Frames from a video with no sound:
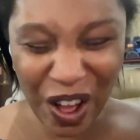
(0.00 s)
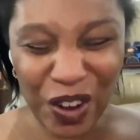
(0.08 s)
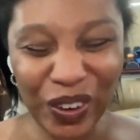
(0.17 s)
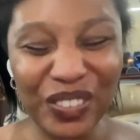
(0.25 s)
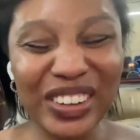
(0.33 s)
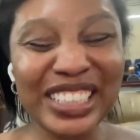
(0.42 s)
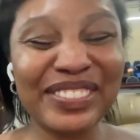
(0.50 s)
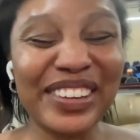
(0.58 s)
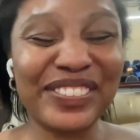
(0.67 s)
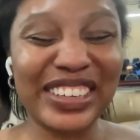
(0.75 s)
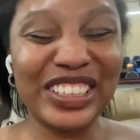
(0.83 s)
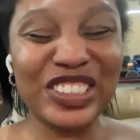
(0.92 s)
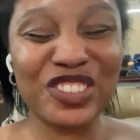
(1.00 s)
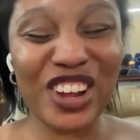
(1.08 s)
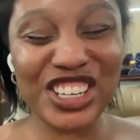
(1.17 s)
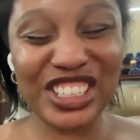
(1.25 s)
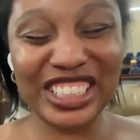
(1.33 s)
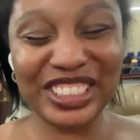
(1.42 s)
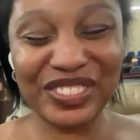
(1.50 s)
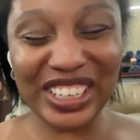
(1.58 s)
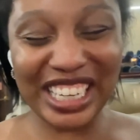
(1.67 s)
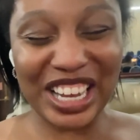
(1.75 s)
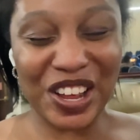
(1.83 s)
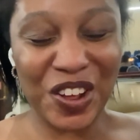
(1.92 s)
Lord, bless my friend who's watching this
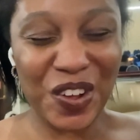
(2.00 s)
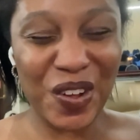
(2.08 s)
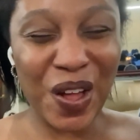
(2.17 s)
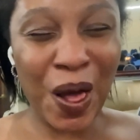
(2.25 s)
video.